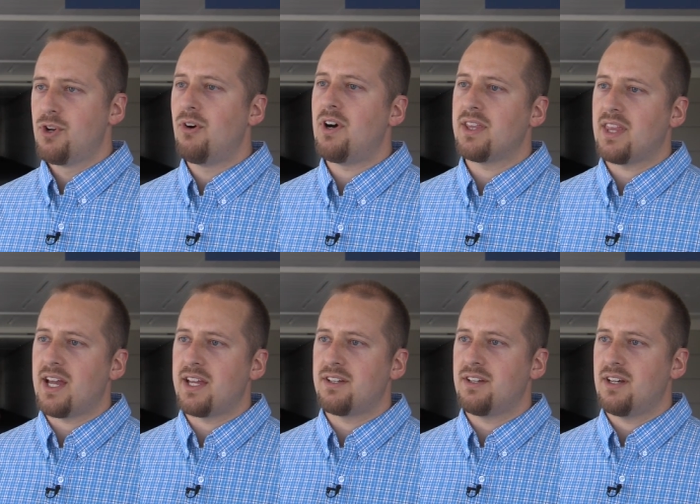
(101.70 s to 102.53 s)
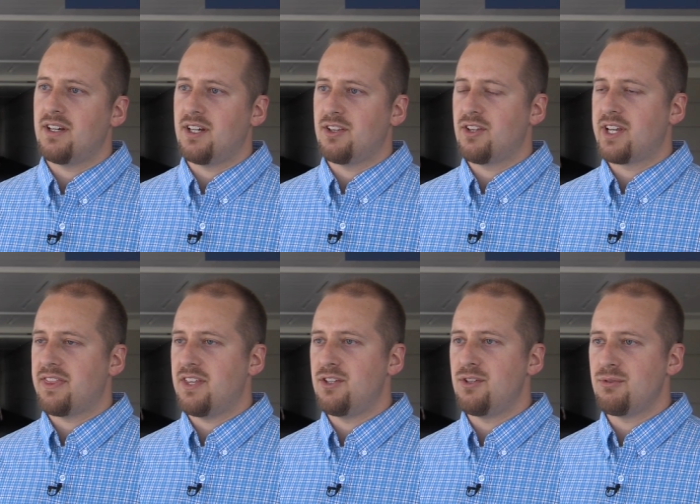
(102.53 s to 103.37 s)
go online, look
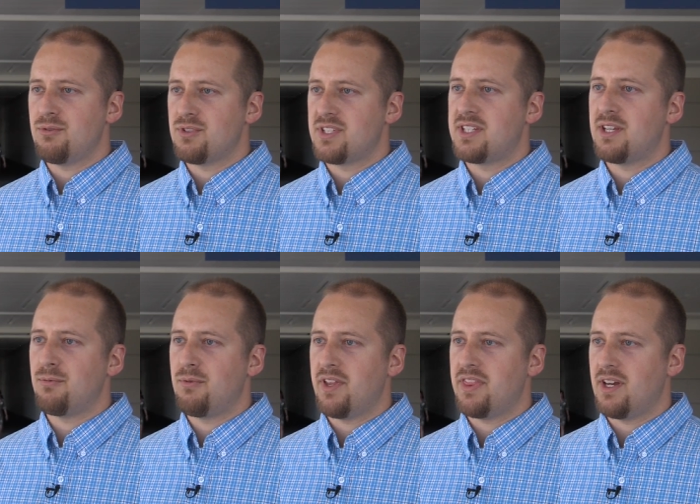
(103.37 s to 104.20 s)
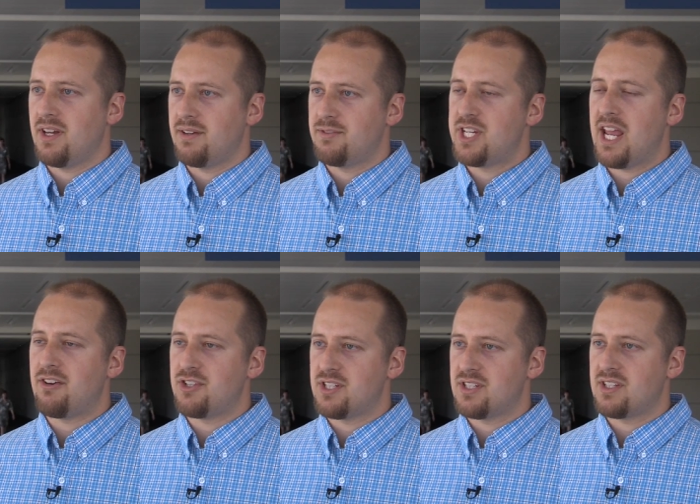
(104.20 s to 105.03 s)
at the news, see what
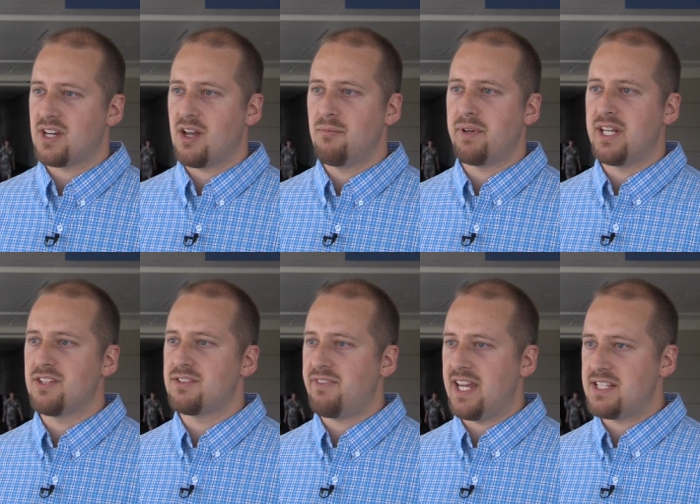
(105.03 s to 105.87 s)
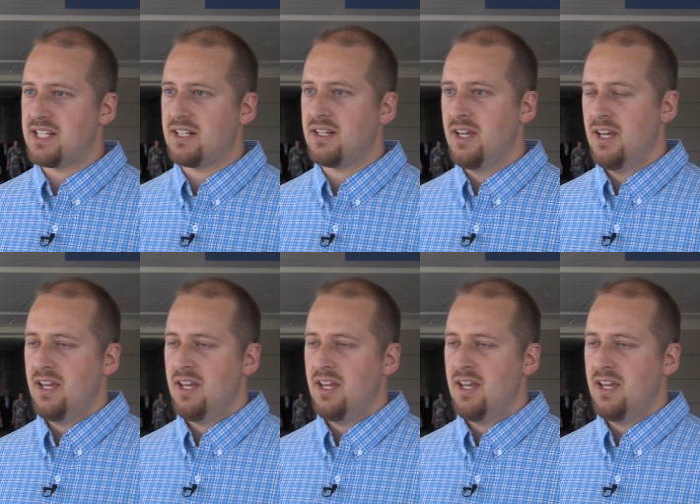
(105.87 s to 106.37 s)
challenges the company is facing,